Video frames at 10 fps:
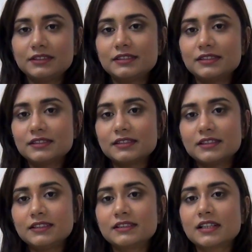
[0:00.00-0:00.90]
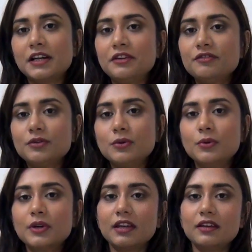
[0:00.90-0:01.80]
it's kind of
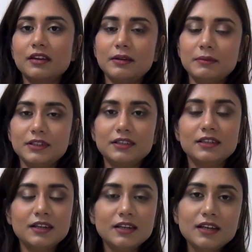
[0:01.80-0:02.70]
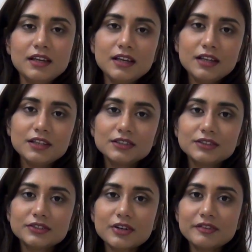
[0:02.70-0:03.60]
okay. And
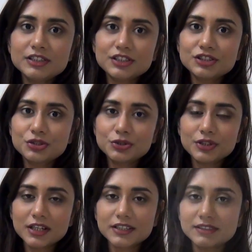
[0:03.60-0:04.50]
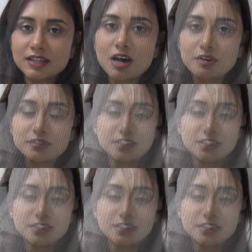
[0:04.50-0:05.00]
so I will just show you guys how it